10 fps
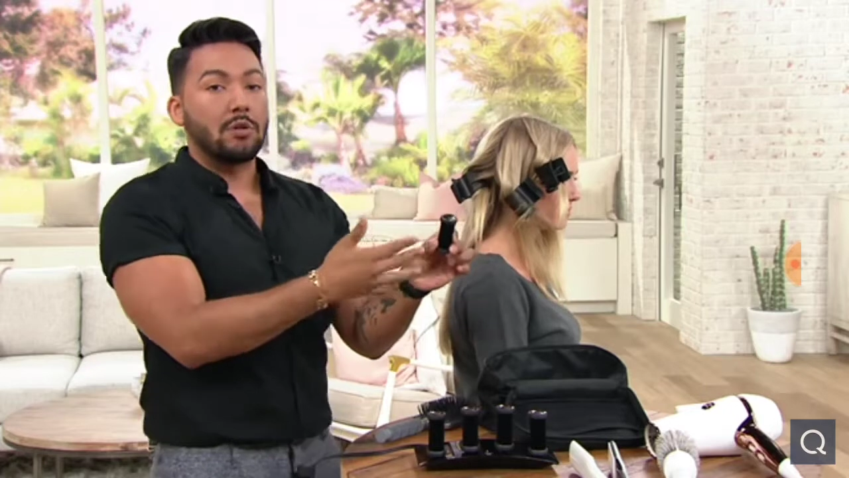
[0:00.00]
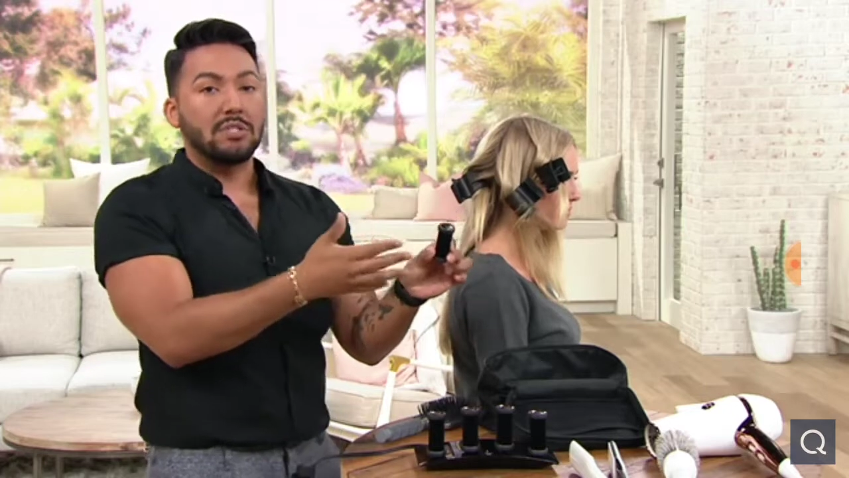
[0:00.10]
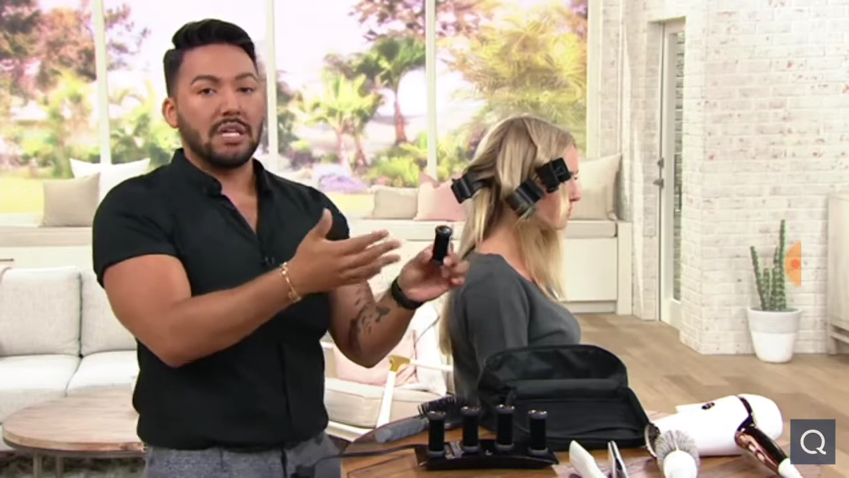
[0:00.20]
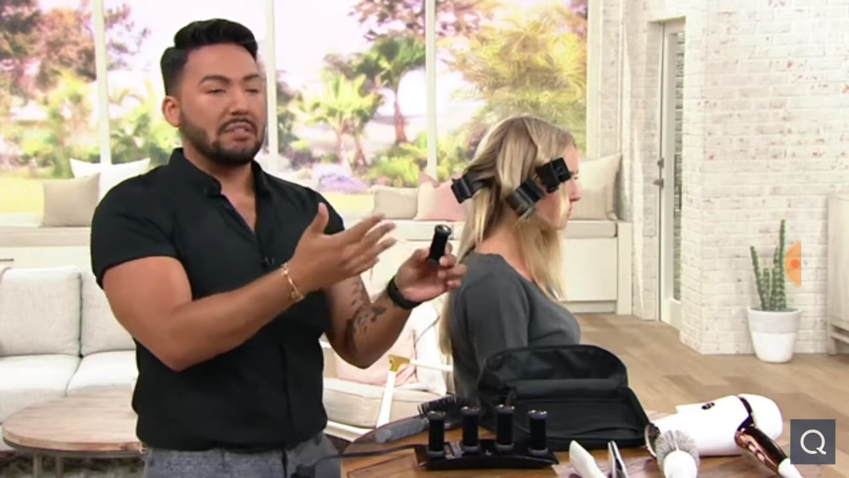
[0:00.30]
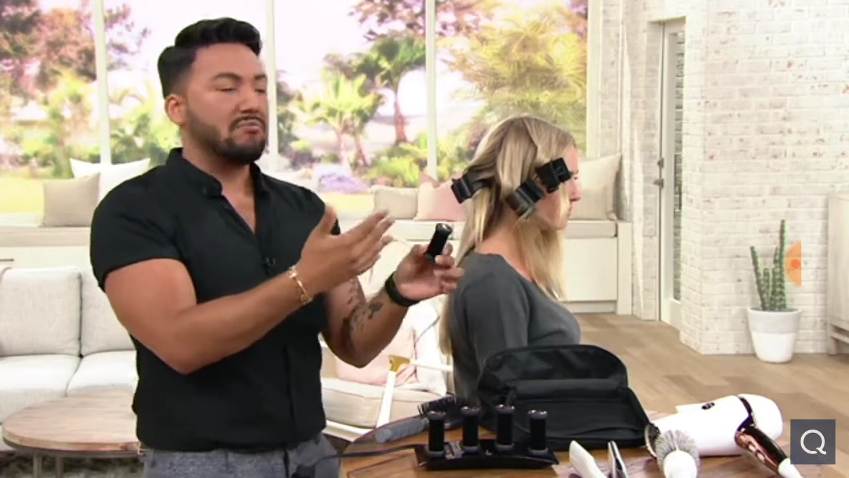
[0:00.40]

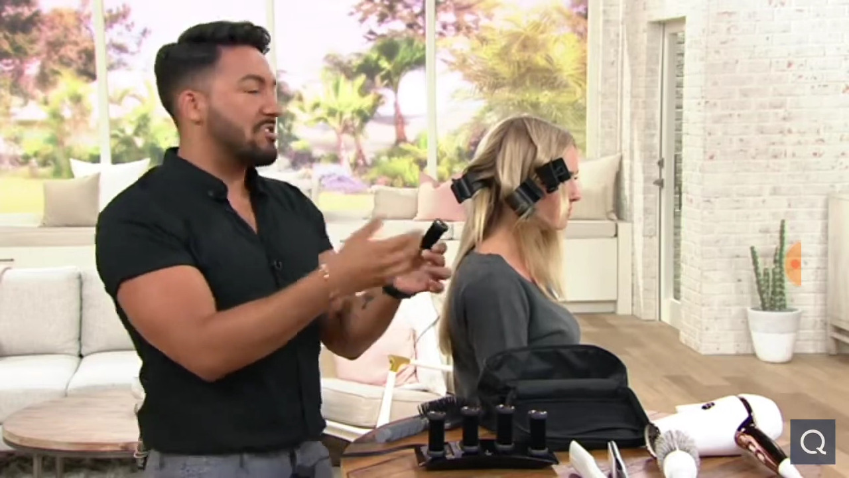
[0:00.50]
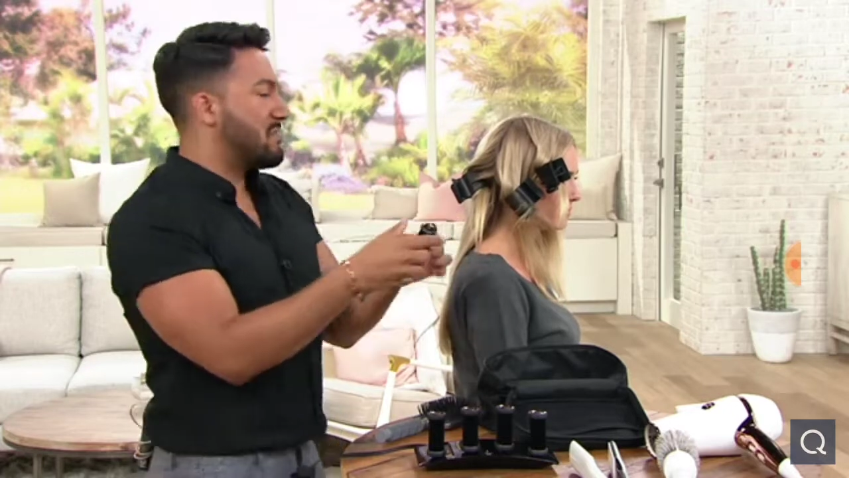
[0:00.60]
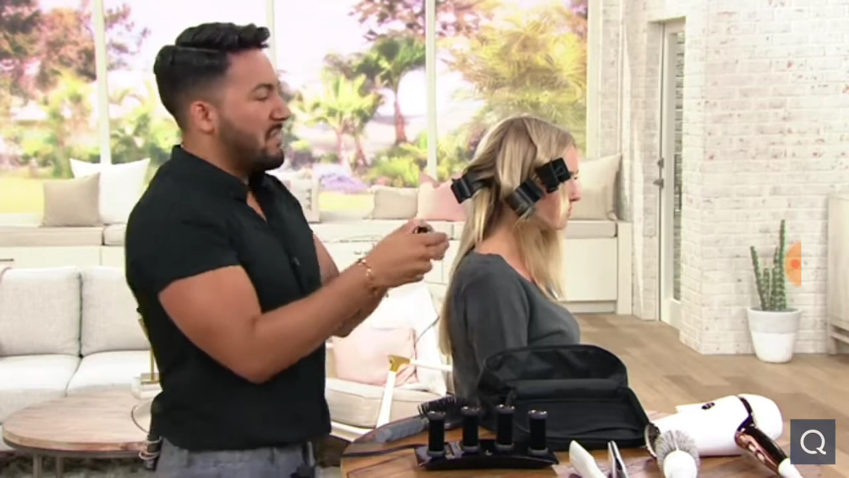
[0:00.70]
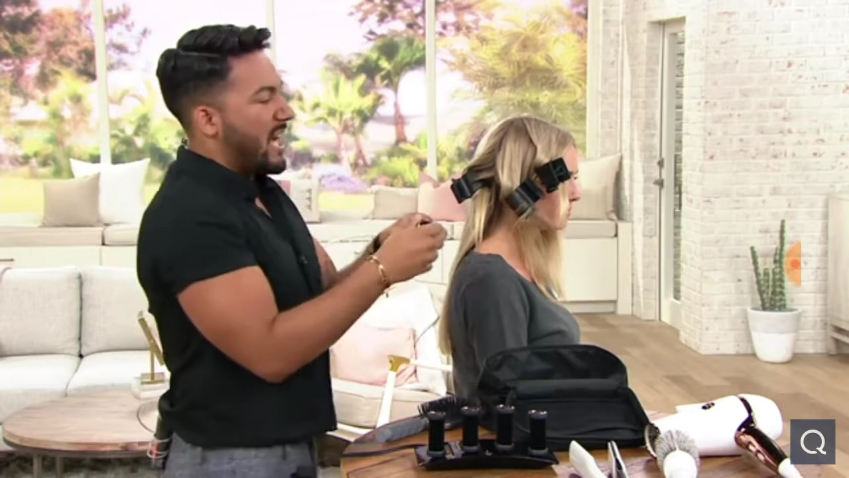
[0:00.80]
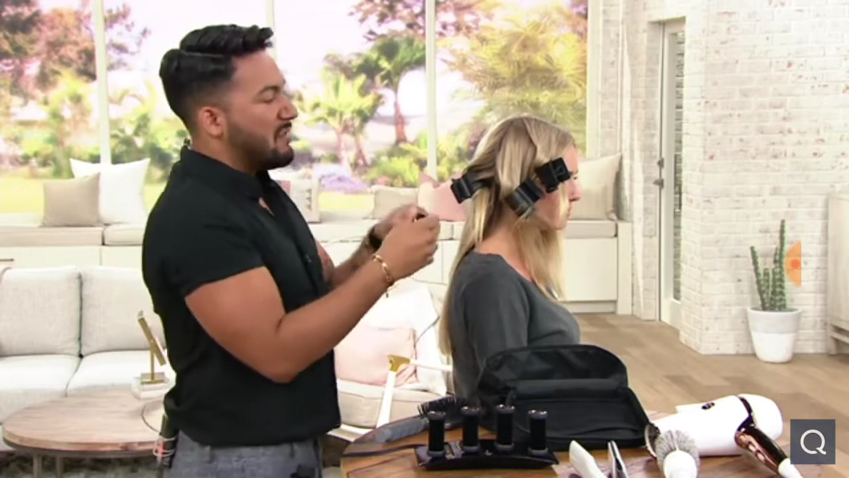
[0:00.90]
rollers in
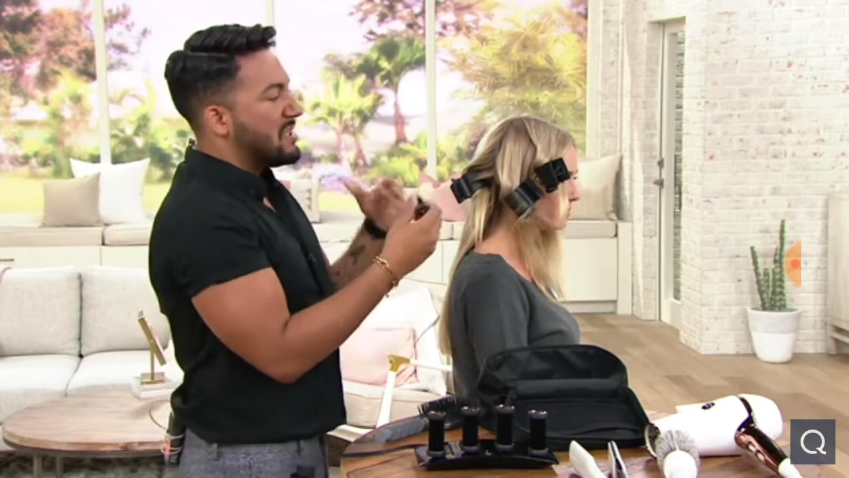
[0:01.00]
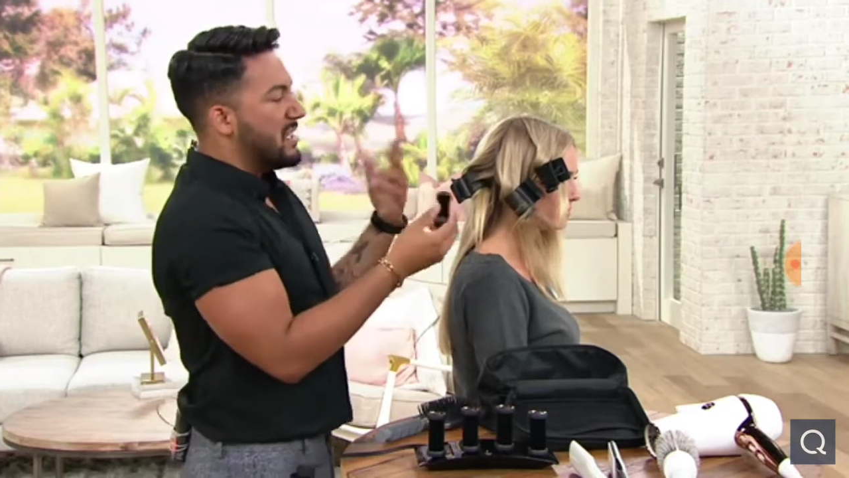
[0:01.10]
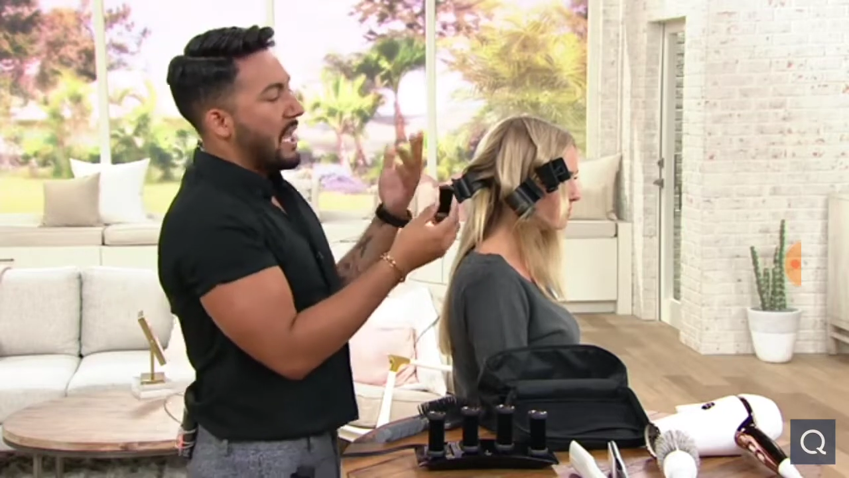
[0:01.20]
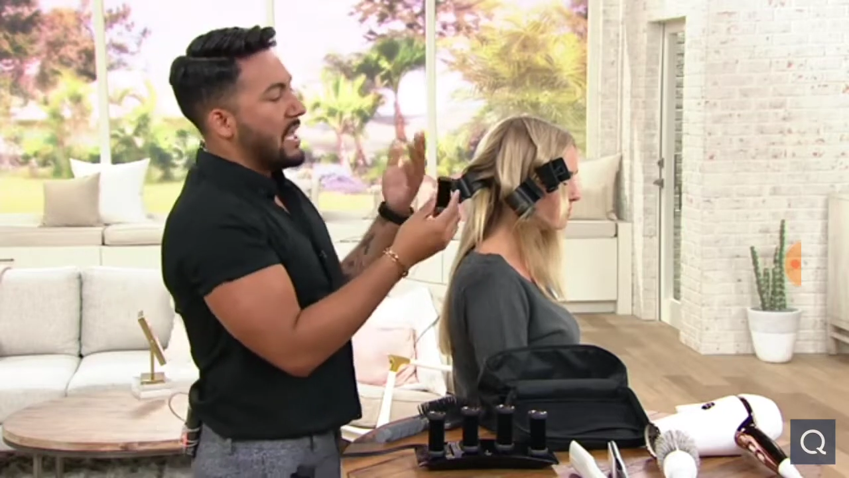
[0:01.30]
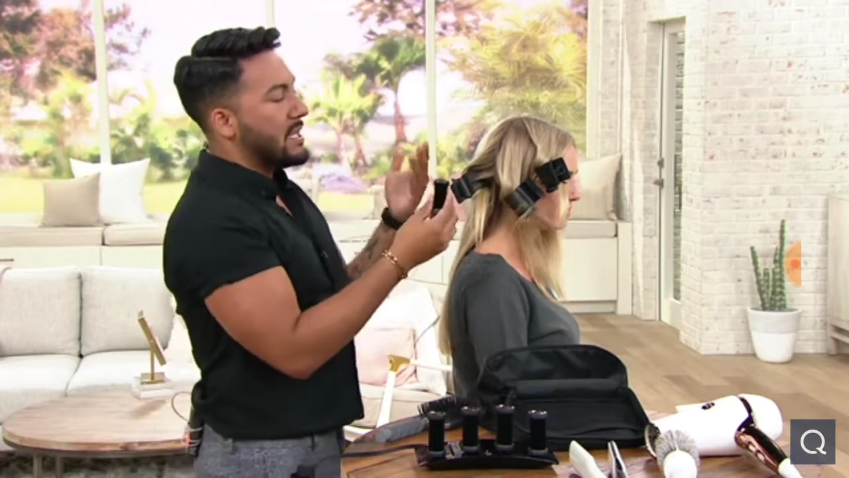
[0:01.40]
just, I would say,